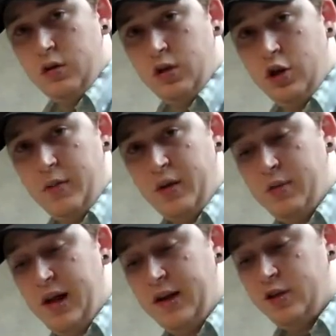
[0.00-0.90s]

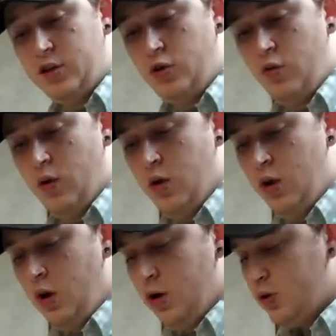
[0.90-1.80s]
Littlebigplanet 2.
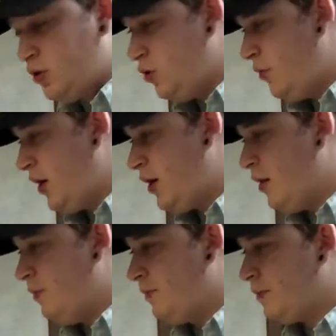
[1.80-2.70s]
So pick
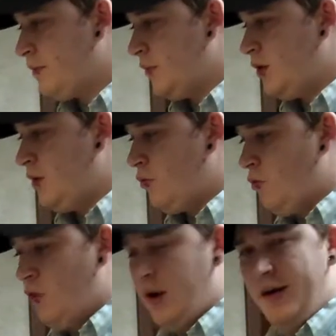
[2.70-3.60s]
up number
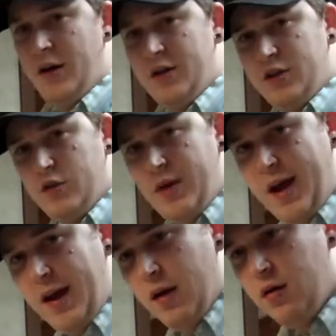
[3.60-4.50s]
1
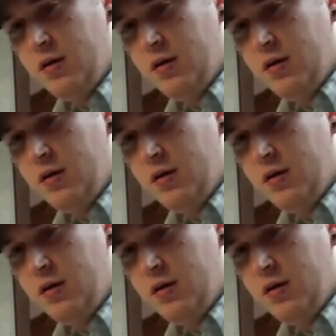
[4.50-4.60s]
today.